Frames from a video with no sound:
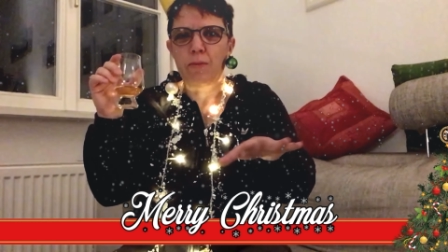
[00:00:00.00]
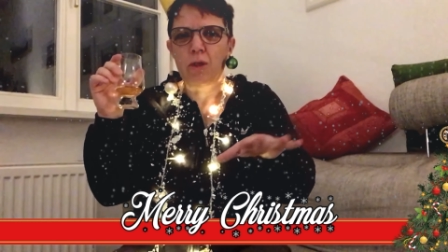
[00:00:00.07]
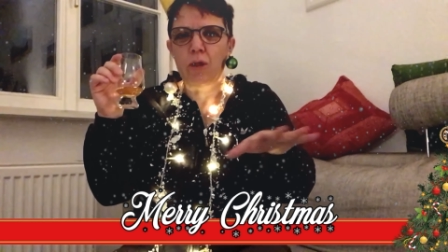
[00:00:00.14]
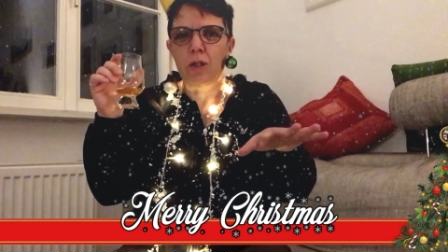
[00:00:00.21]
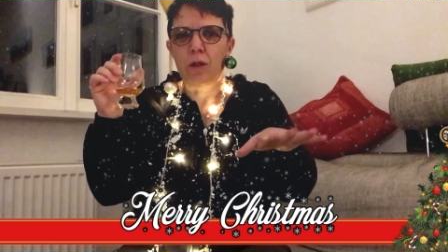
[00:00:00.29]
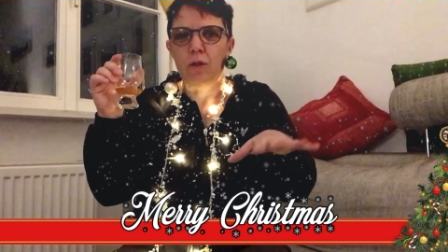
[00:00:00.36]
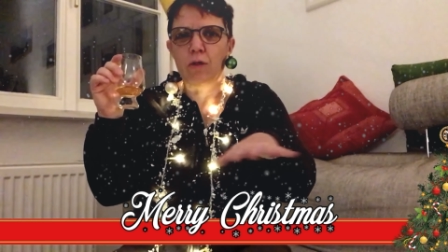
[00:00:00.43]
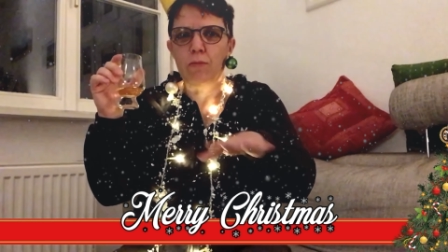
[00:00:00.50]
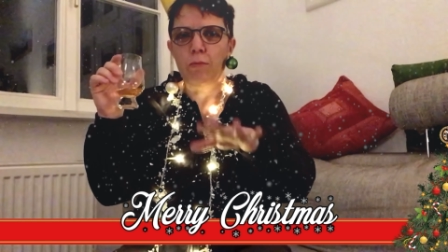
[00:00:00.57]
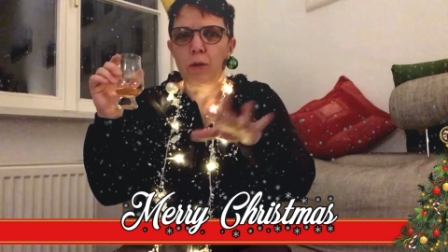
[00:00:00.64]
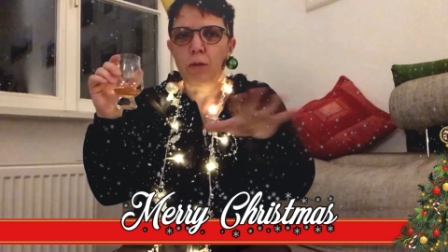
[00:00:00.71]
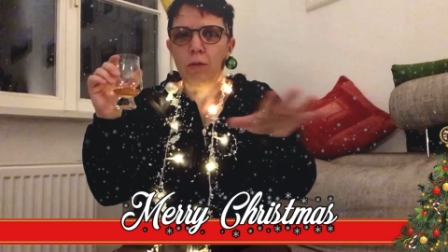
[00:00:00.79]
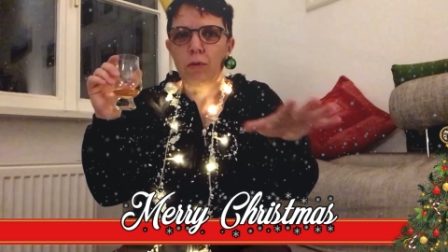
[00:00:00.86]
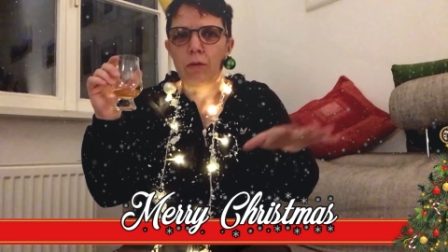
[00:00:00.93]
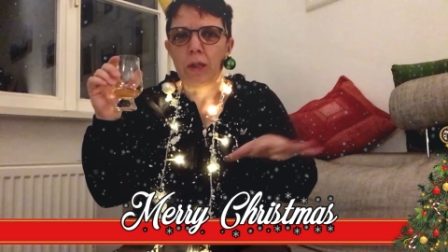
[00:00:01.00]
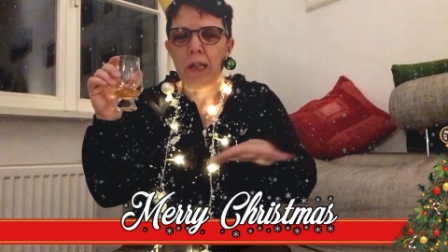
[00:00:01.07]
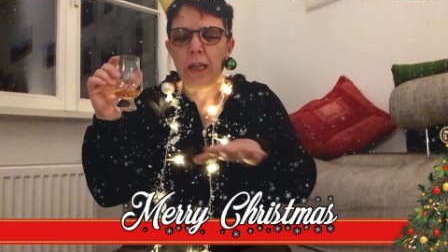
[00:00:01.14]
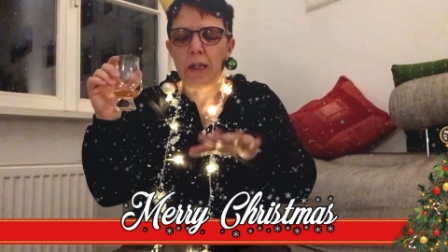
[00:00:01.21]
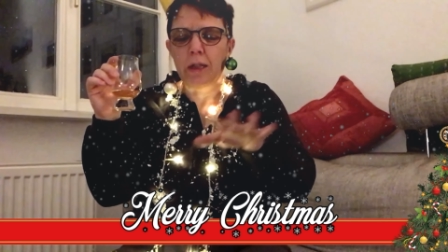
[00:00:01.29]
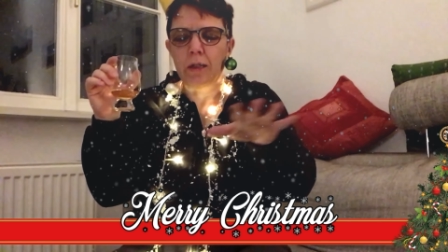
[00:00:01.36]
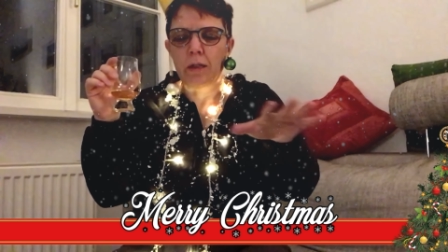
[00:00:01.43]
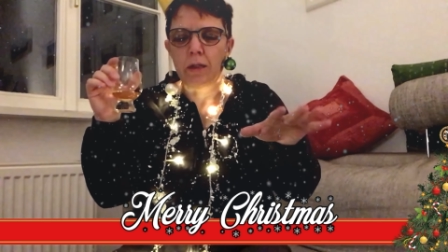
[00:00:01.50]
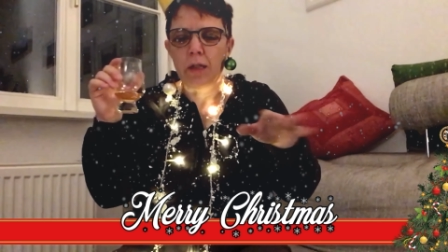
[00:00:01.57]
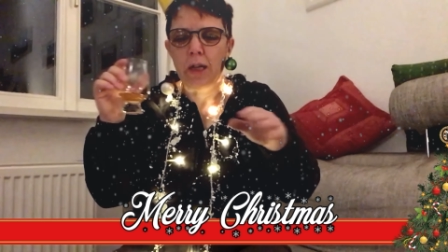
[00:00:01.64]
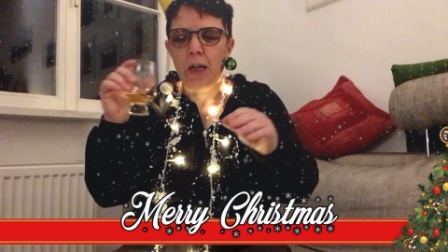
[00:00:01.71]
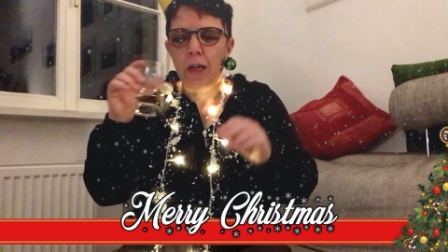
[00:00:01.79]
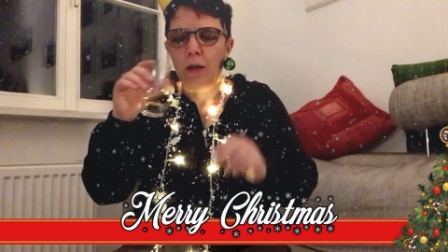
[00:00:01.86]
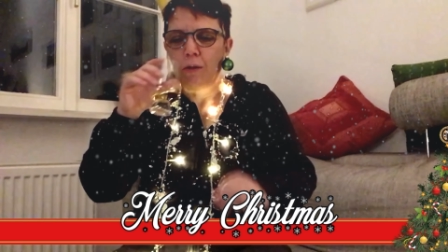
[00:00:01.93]
still smoldering
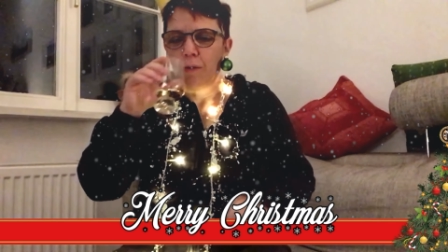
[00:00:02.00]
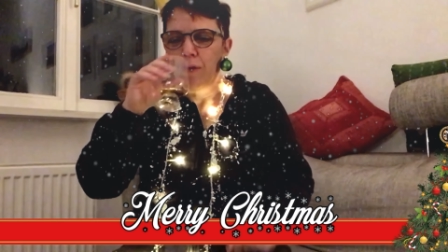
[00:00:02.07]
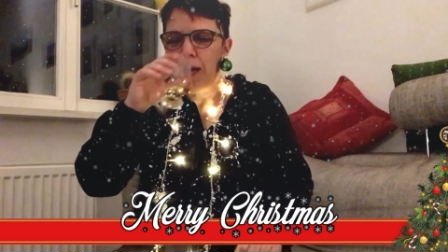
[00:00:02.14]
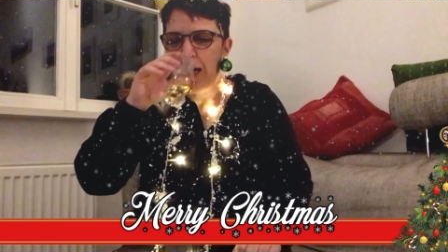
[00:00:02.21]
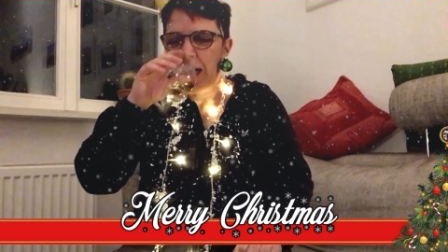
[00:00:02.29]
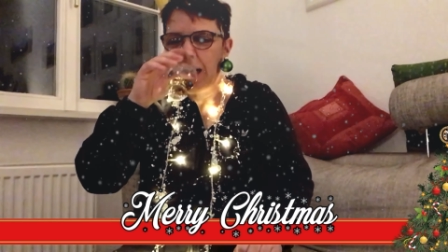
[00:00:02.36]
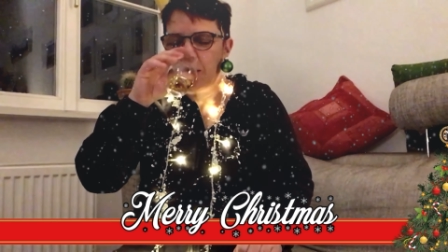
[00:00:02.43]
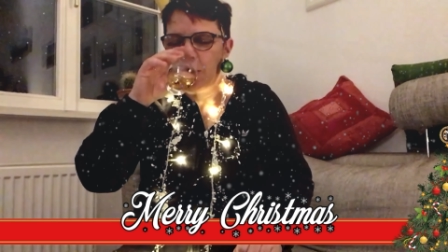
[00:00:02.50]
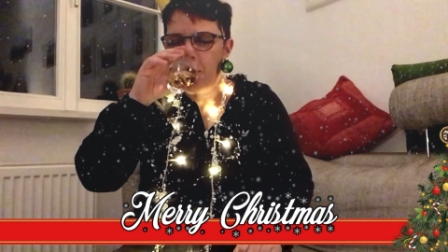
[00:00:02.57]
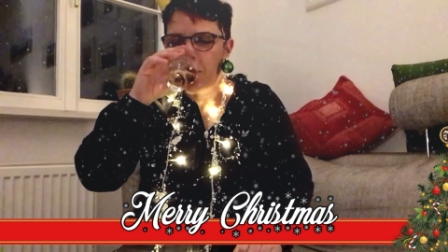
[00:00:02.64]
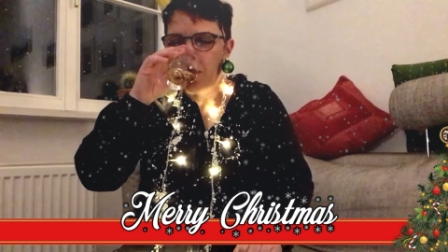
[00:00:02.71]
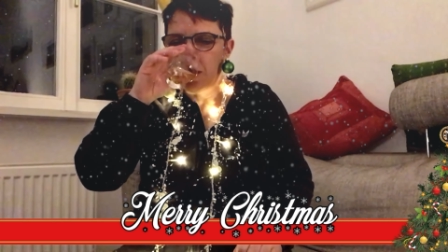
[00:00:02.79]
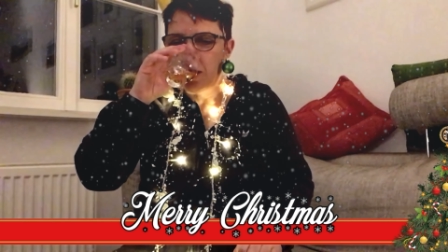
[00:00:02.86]
kind of ash.